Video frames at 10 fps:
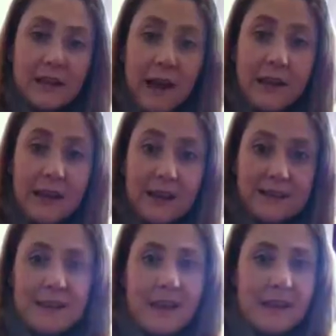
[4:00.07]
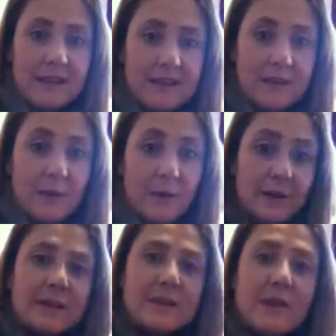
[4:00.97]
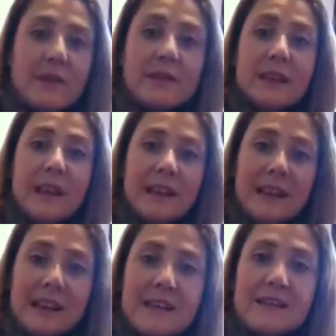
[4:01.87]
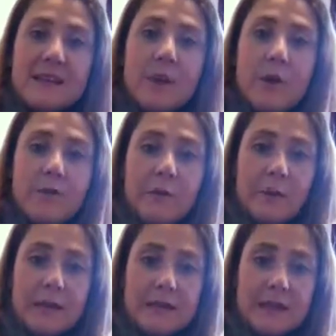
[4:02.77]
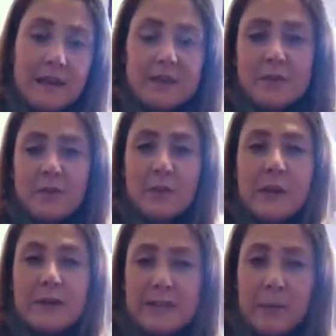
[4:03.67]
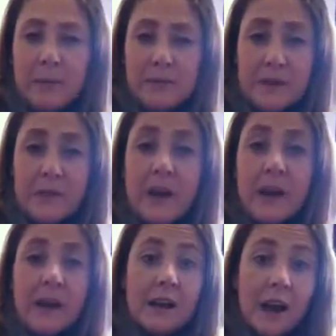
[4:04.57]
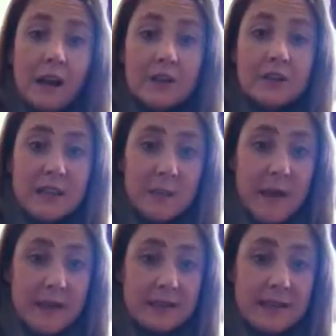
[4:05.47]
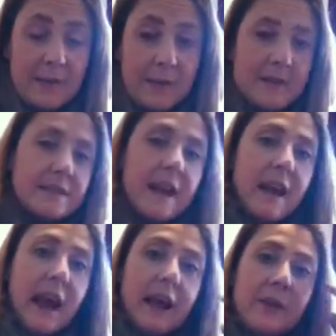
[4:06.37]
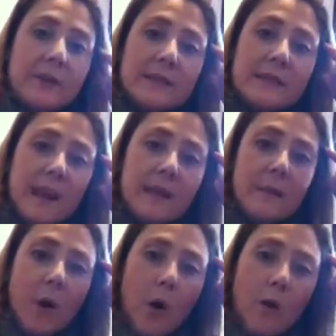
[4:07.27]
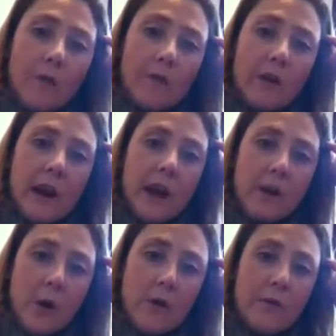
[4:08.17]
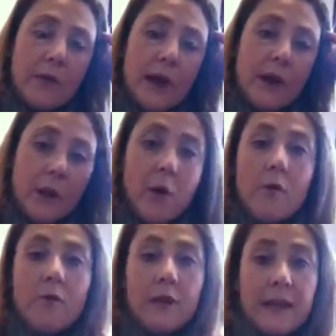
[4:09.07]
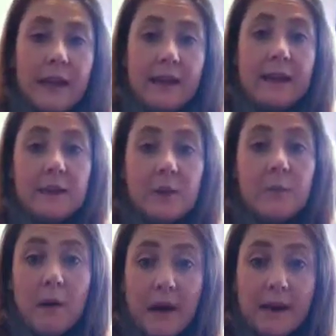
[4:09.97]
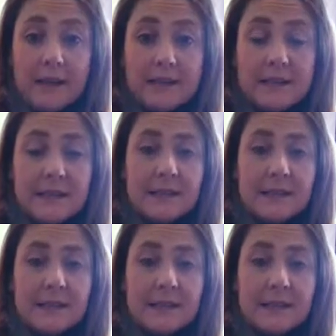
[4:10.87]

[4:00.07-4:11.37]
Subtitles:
liking singing this note. This note is an easy note for me to sing. These are 3 examples of conscious command statements. And you say them over and over and over again in your mind,